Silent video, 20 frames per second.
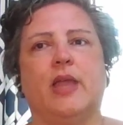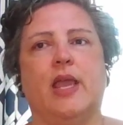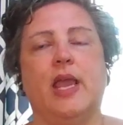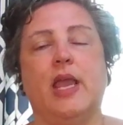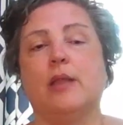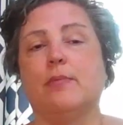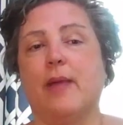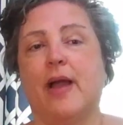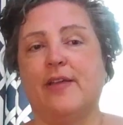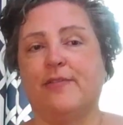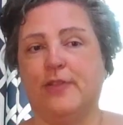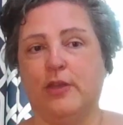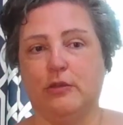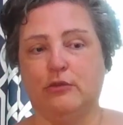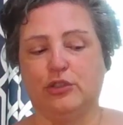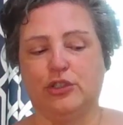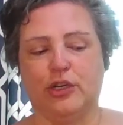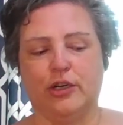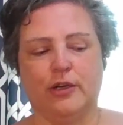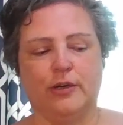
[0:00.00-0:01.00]
in my
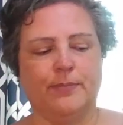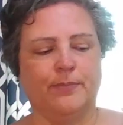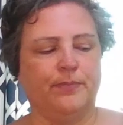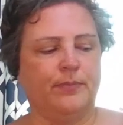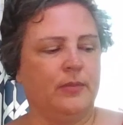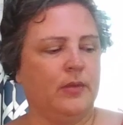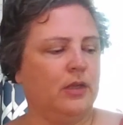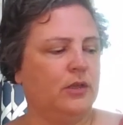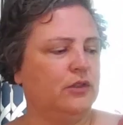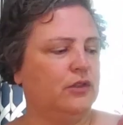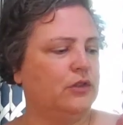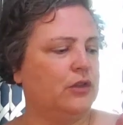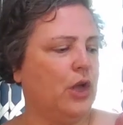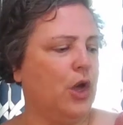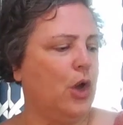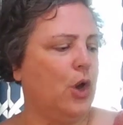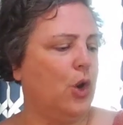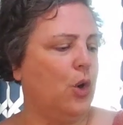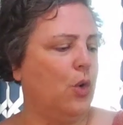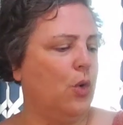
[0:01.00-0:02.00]
future.
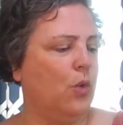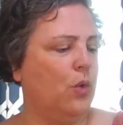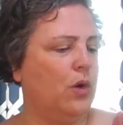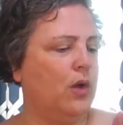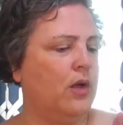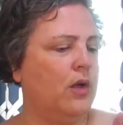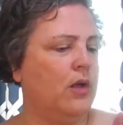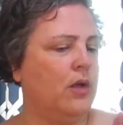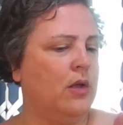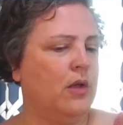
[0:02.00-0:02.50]
So